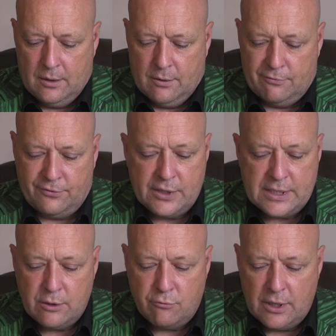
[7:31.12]

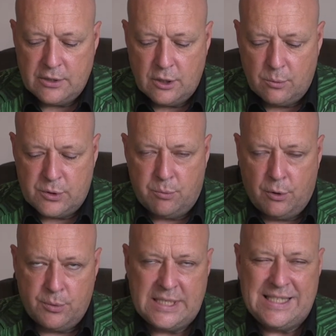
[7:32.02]
Finding the right types of
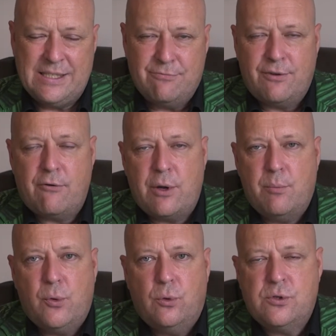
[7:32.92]
properties is very
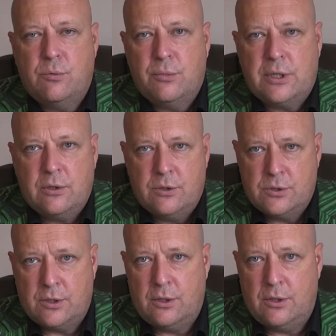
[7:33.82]
important,
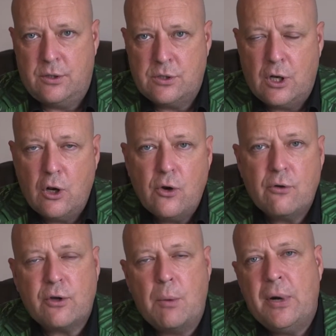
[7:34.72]
because there's a lot
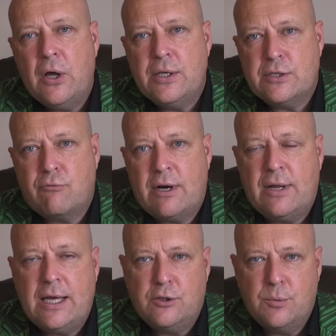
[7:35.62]
of compliance around
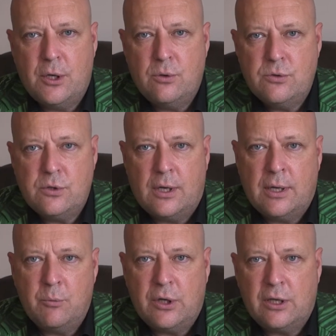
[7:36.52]
HMOs,
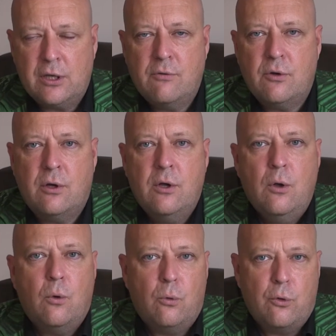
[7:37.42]
and we're going to cover
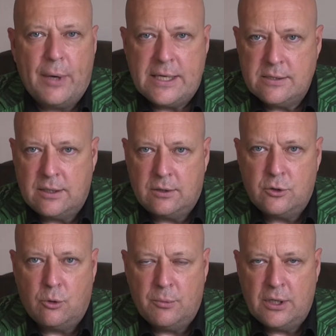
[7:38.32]
all the basic
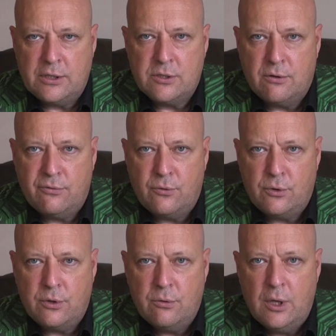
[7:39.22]
top line stuff for
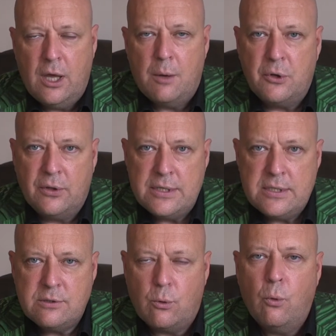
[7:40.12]
you, but this
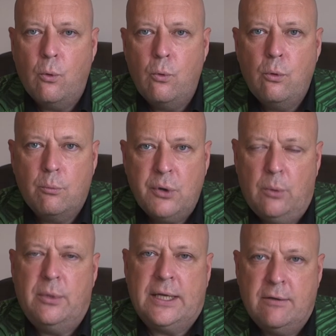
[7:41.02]
is all
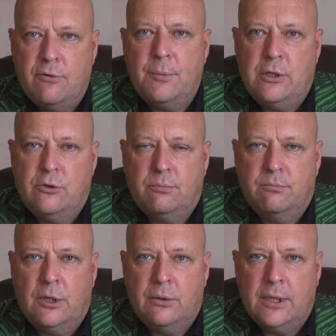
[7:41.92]
public information,
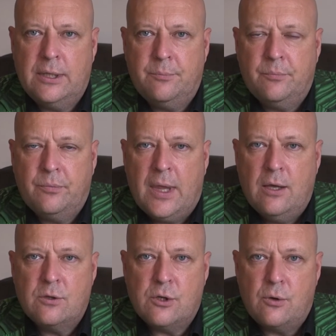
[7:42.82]
okay?
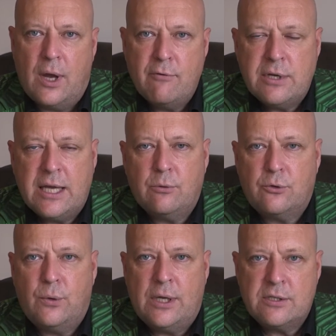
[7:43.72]
So every
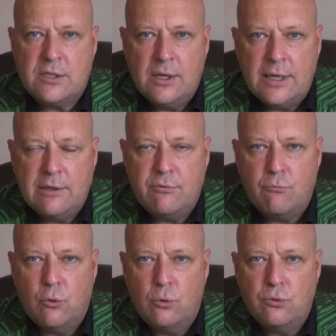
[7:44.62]
council has slightly different
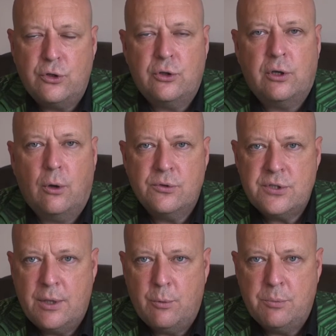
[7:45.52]
rules. You can go onto
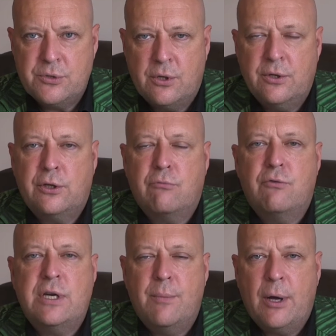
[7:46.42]
their website and you can
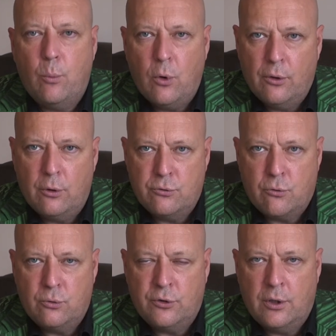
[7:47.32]
read about what those
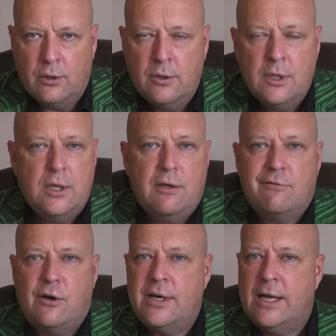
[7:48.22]
rules are.
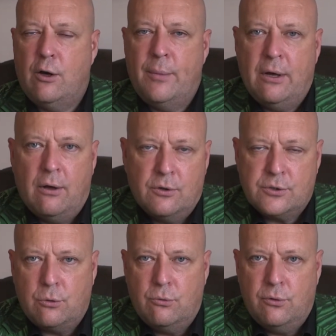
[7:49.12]
Find out about
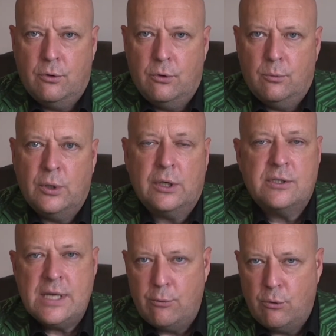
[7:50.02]
Article 4, we're going to
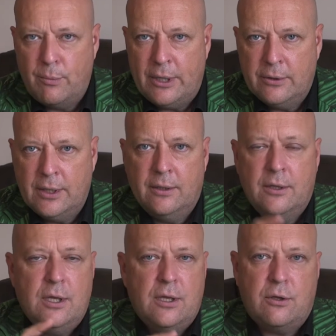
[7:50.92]
tell you all about that.
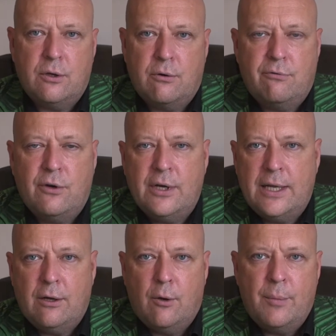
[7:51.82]
You're going to find
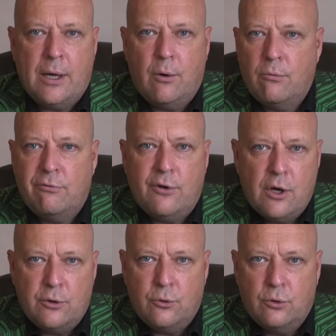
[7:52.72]
out about
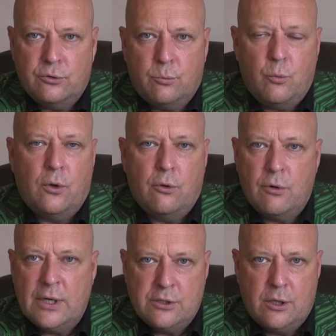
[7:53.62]
fire doors and what are the
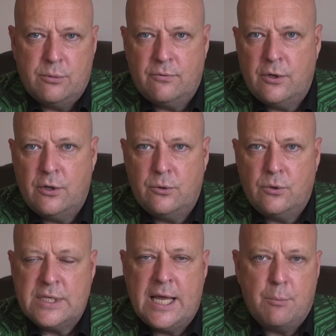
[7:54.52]
right types of fire
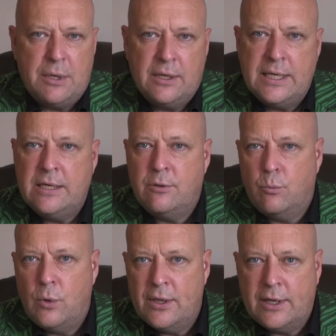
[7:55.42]
doors and how many I need and
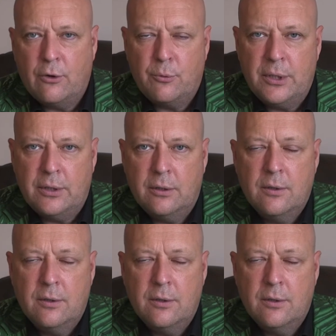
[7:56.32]
where they've got to be.